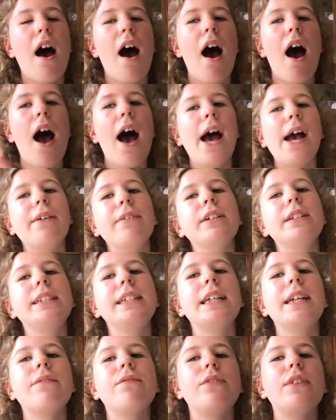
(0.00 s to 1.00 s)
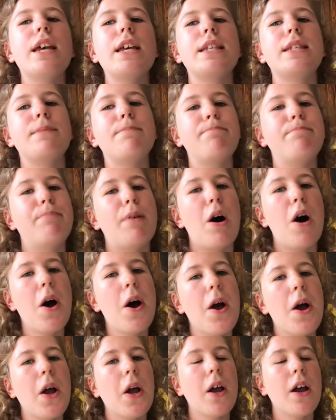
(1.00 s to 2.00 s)
I would give this
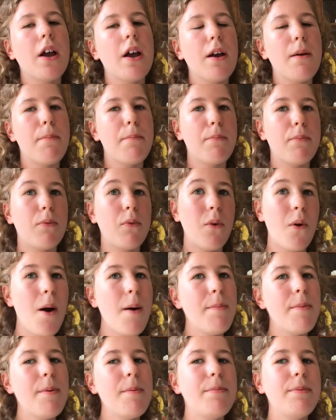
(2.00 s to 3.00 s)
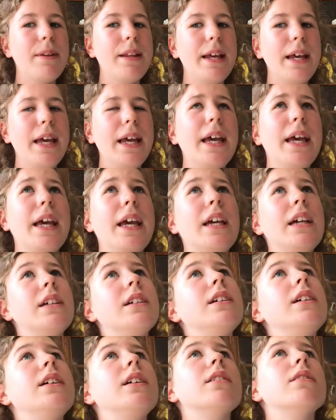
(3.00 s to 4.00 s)
book
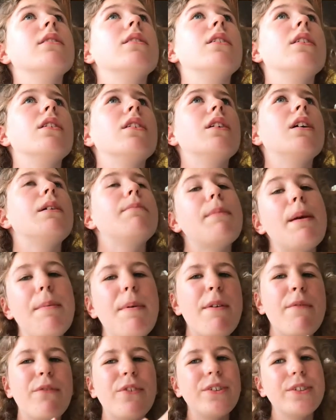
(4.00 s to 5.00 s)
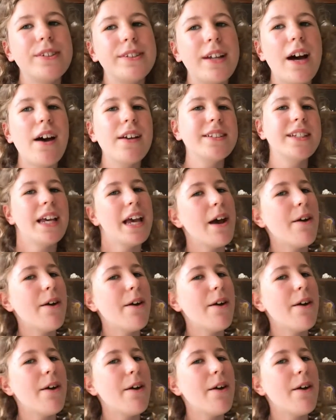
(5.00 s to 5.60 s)
probably maybe 4 stars.